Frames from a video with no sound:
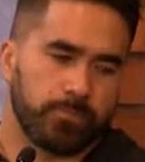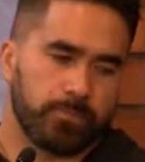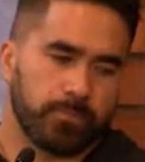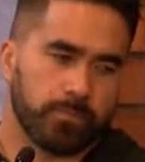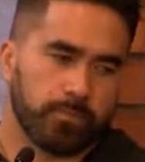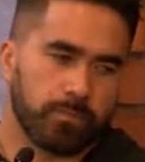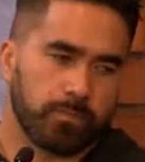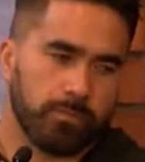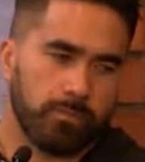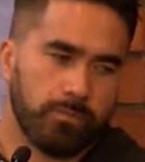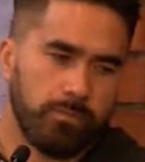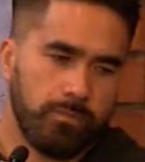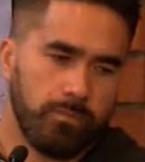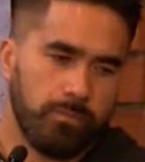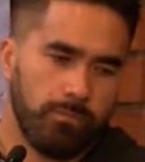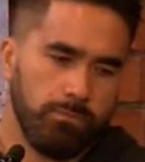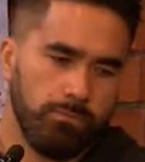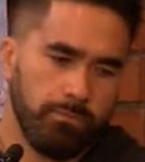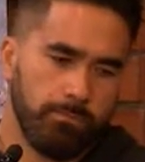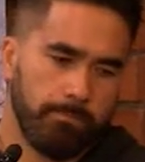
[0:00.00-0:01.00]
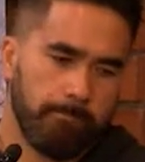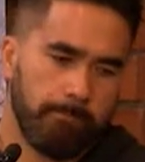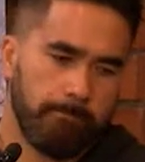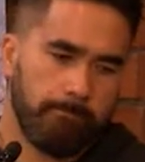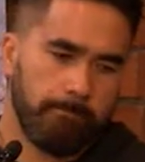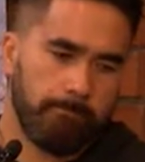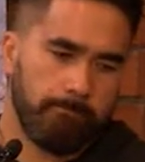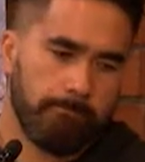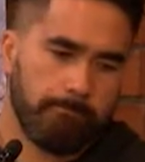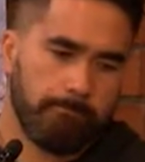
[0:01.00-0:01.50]

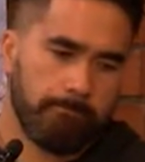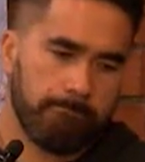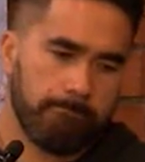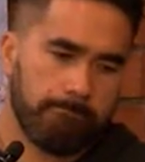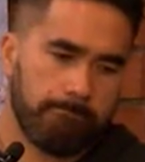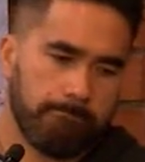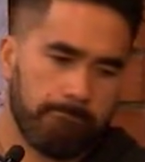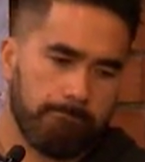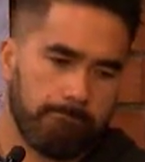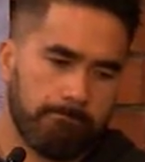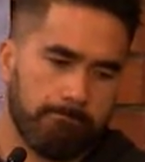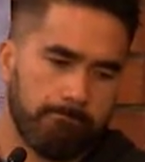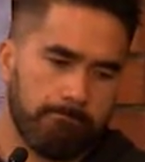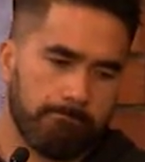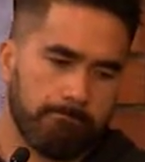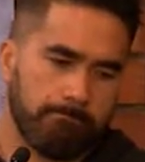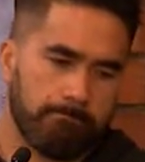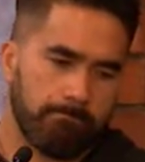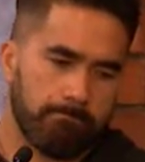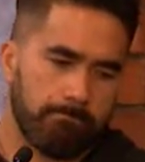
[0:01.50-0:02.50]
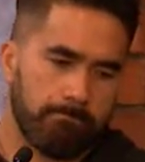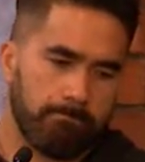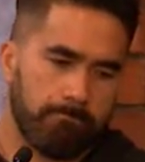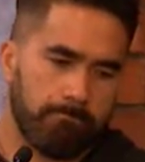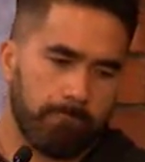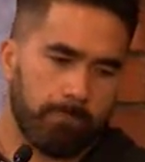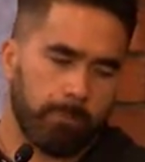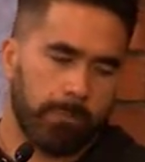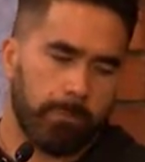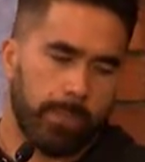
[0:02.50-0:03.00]

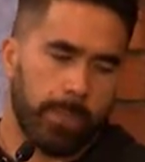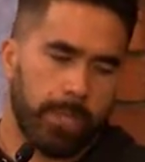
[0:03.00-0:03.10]
Nothing is said.